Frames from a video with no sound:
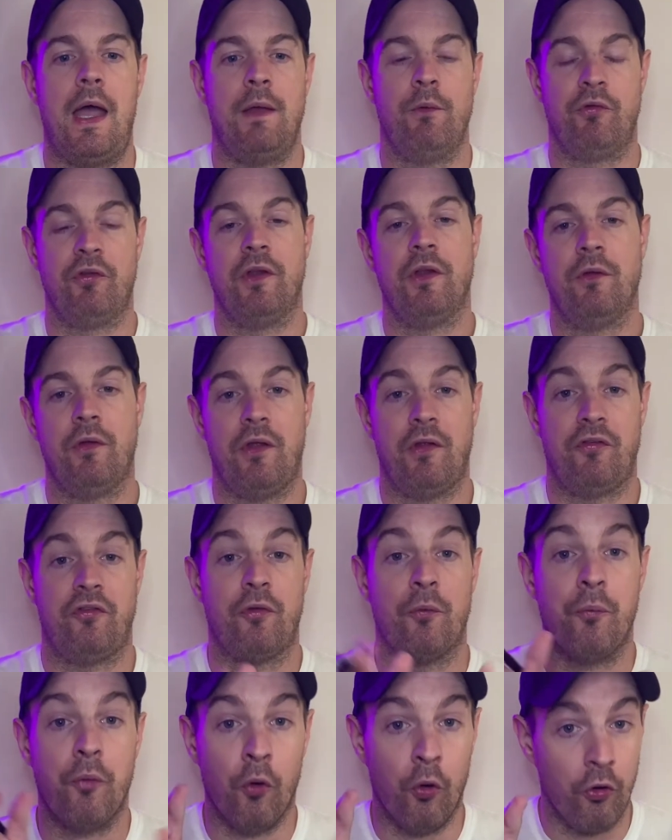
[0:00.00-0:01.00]
He was in a
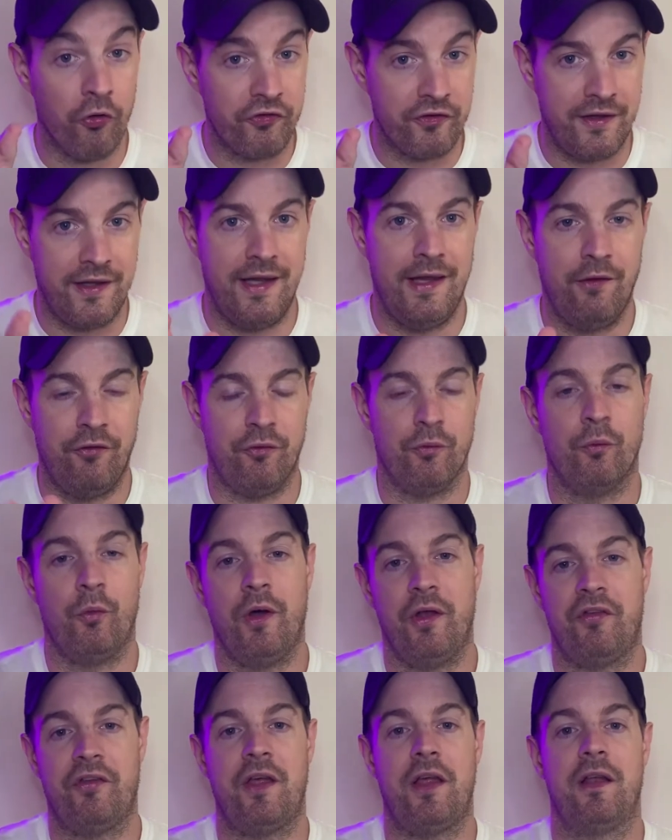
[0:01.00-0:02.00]

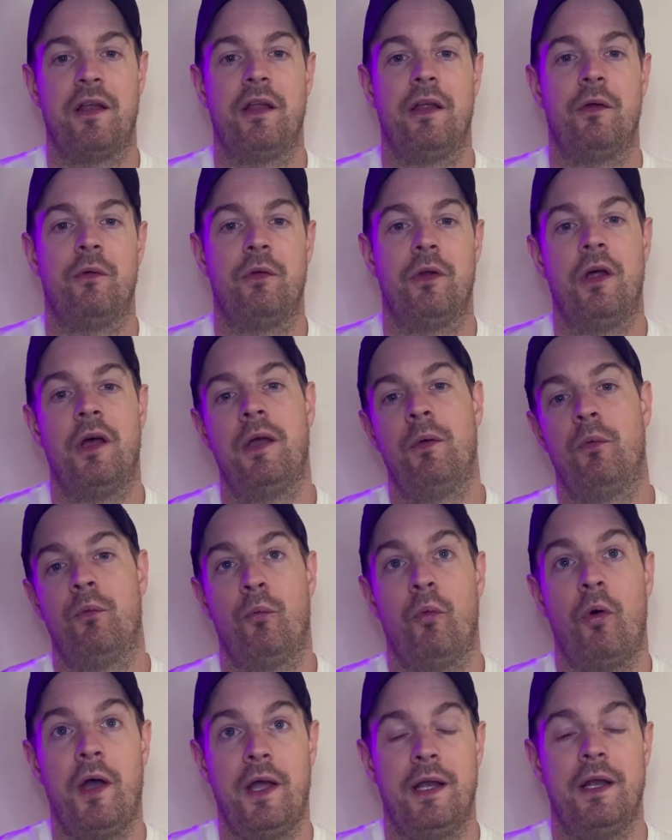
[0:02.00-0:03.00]
white solid
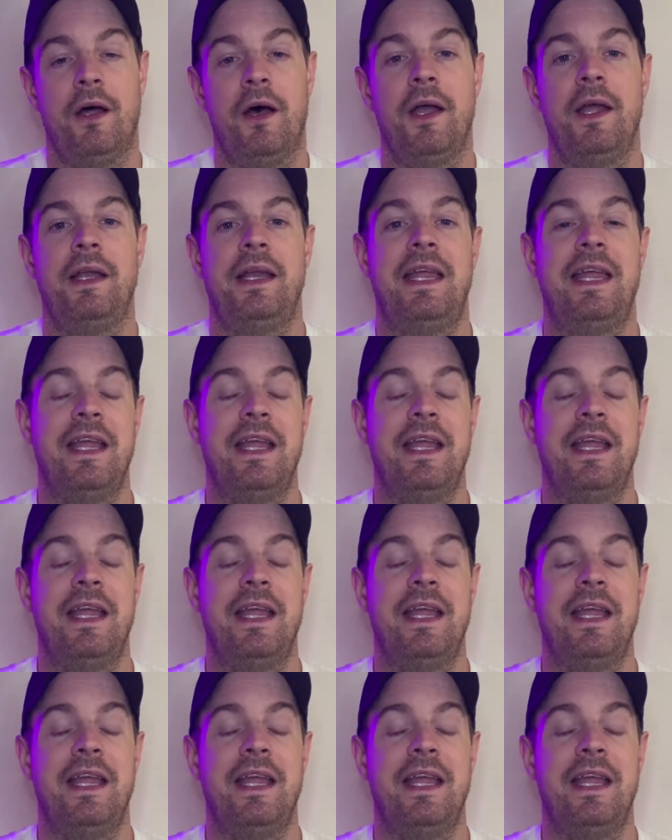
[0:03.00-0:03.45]
white line.